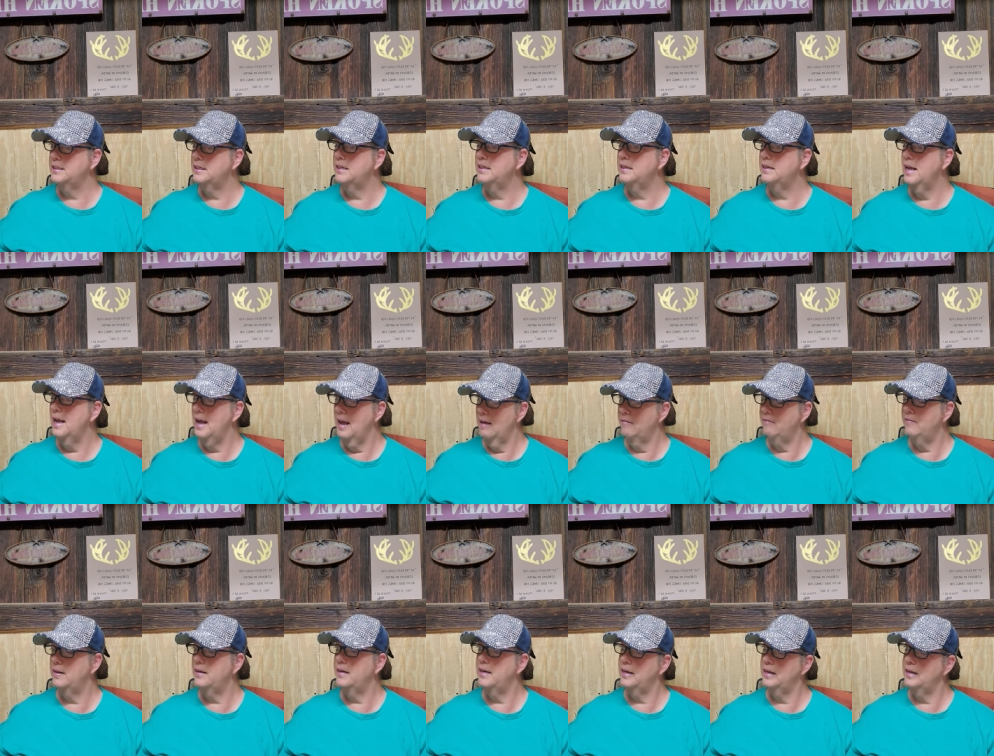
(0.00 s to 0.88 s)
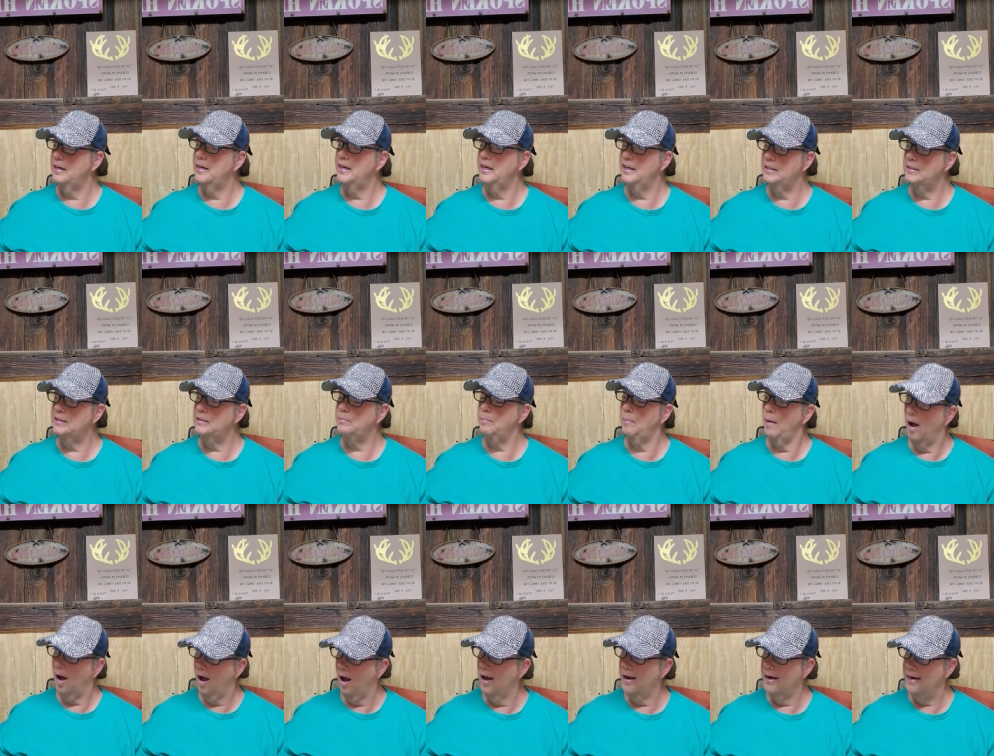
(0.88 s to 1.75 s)
in heaven, heaven. in his
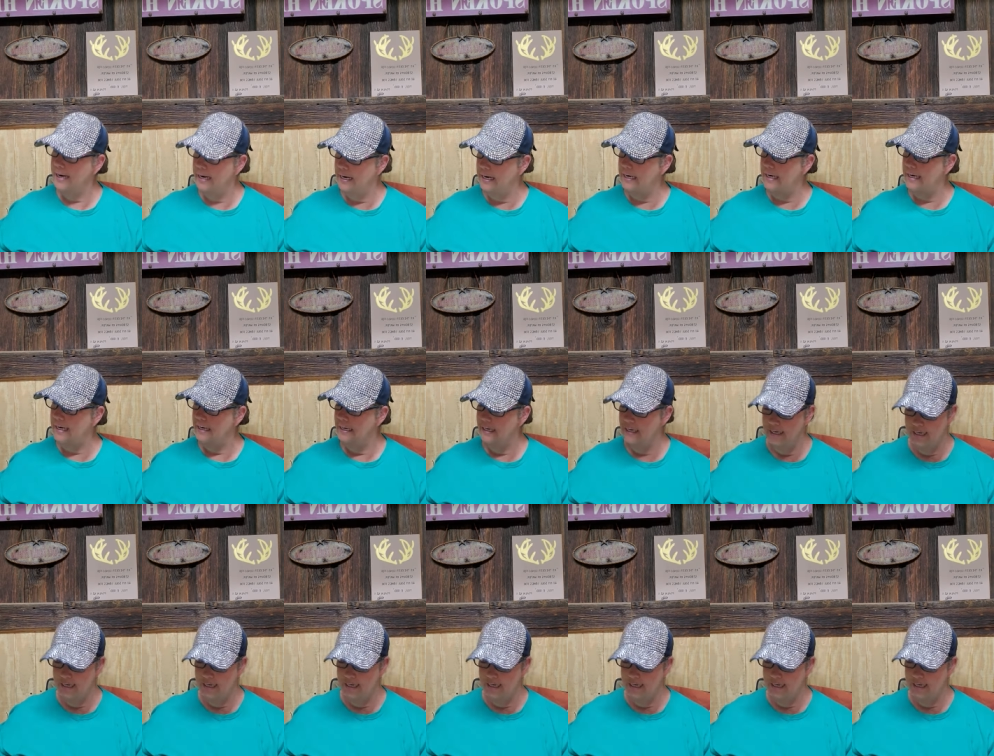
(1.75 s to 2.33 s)
body. body.